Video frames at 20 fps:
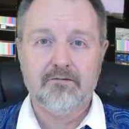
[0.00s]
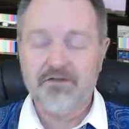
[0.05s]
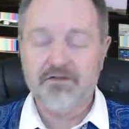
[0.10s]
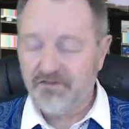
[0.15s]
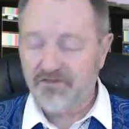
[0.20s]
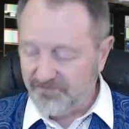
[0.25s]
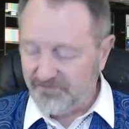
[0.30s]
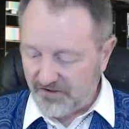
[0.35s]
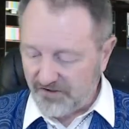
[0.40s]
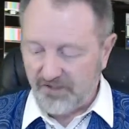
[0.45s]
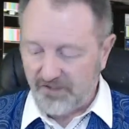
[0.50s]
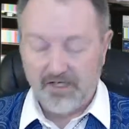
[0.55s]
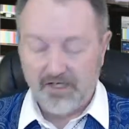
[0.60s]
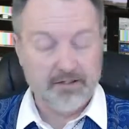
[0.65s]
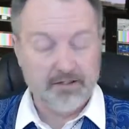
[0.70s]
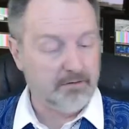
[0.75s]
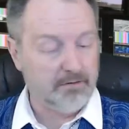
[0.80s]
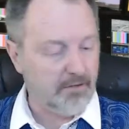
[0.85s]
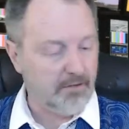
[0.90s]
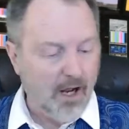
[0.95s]
We just say,
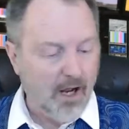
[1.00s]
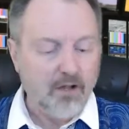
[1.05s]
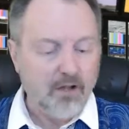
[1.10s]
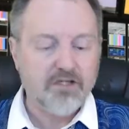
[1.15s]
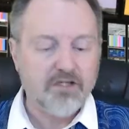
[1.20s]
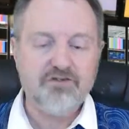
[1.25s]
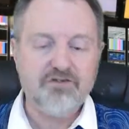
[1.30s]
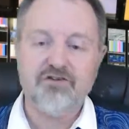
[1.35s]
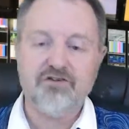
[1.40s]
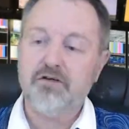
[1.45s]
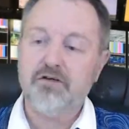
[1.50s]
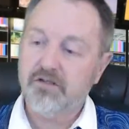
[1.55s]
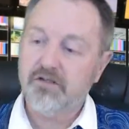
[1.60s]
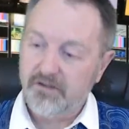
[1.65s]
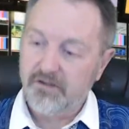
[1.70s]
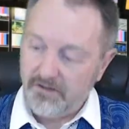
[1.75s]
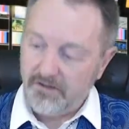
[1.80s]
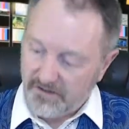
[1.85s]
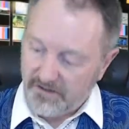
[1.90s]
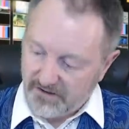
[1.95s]
acknowledge,
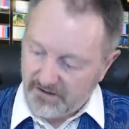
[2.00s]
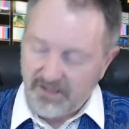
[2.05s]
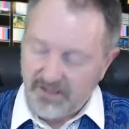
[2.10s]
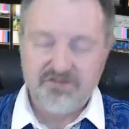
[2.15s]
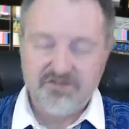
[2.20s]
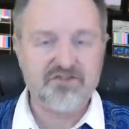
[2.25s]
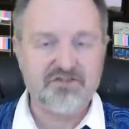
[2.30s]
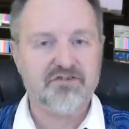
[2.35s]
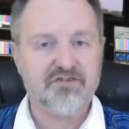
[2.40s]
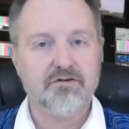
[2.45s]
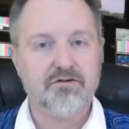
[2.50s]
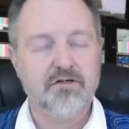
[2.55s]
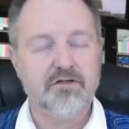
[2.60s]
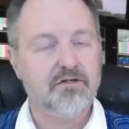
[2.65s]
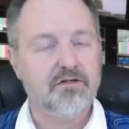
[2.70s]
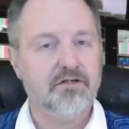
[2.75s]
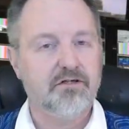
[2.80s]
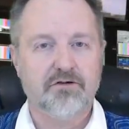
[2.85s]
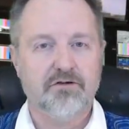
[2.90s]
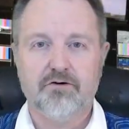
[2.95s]
yes,
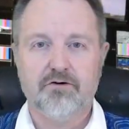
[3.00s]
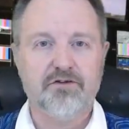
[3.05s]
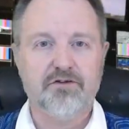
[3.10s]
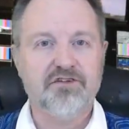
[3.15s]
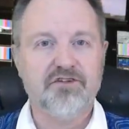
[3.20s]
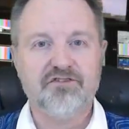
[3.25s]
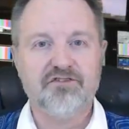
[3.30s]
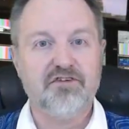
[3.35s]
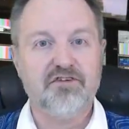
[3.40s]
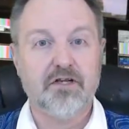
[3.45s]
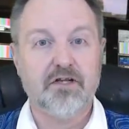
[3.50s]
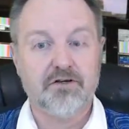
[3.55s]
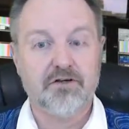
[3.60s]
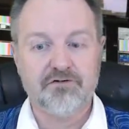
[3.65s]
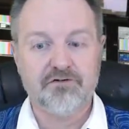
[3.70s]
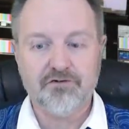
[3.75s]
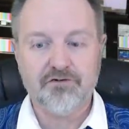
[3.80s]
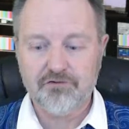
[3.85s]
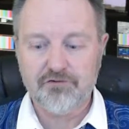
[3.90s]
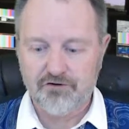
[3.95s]
you know, these
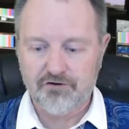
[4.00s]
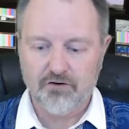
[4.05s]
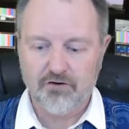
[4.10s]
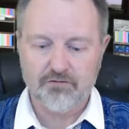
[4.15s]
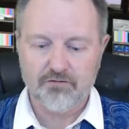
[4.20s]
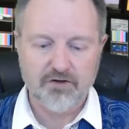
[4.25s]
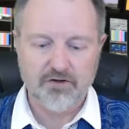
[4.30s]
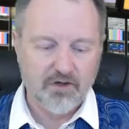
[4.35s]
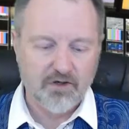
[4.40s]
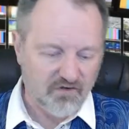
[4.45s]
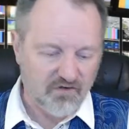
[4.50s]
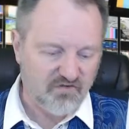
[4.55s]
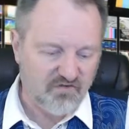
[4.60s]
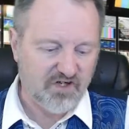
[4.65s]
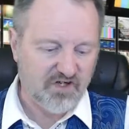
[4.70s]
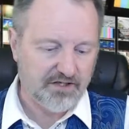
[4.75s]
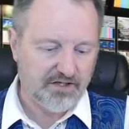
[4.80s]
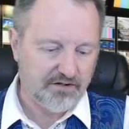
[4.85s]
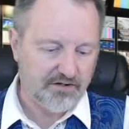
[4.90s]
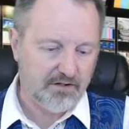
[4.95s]
things don't
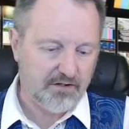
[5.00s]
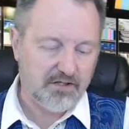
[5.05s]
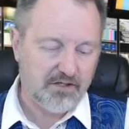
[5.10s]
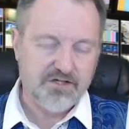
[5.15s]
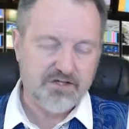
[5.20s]
fit.